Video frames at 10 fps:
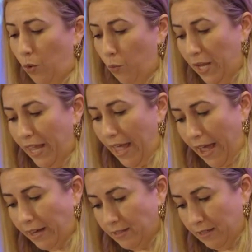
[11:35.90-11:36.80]
We
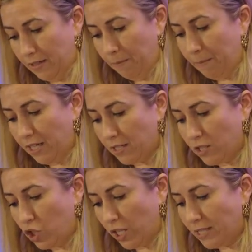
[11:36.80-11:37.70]
acted
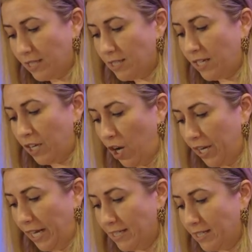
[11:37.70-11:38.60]
because justice
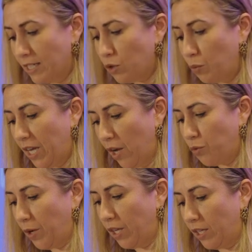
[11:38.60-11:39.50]
cannot exist
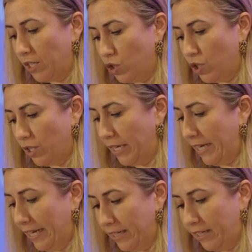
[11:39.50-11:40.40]
without recognition, and
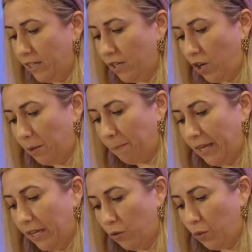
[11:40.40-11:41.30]
healing cannot
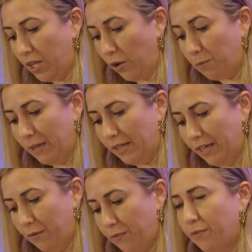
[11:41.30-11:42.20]
begin without
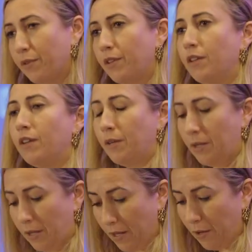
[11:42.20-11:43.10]
belief.
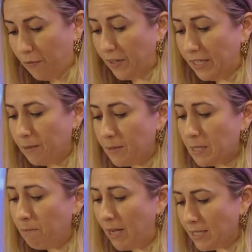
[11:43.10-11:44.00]
Victims
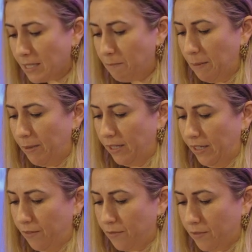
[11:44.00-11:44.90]
must be
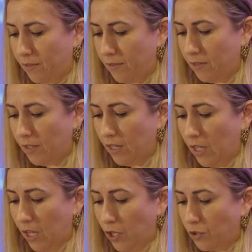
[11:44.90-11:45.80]
believed.
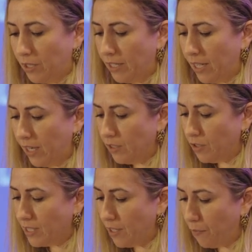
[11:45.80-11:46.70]
To deny their
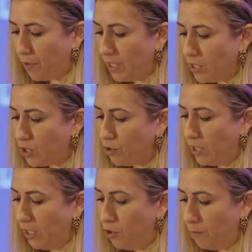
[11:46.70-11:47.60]
suffering is to
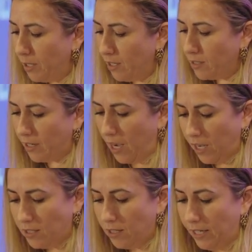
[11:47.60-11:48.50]
dehumanize and
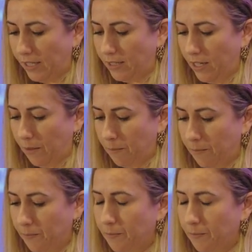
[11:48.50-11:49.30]
isolate them.